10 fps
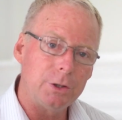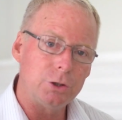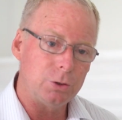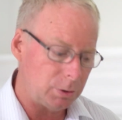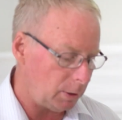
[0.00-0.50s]

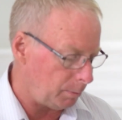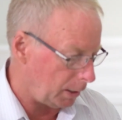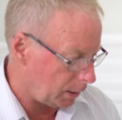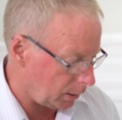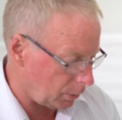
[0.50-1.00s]
juice in
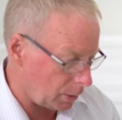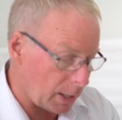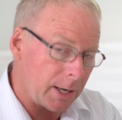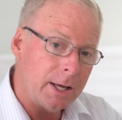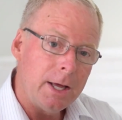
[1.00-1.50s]
making it,
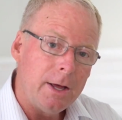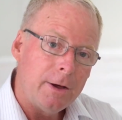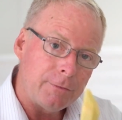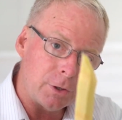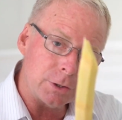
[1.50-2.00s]
okay?
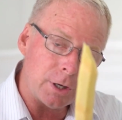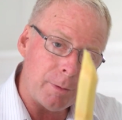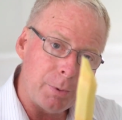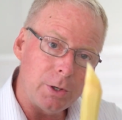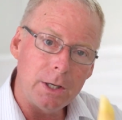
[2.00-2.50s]
First, I'll
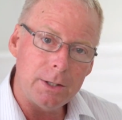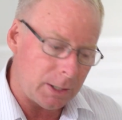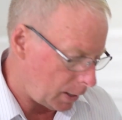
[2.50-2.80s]
put in the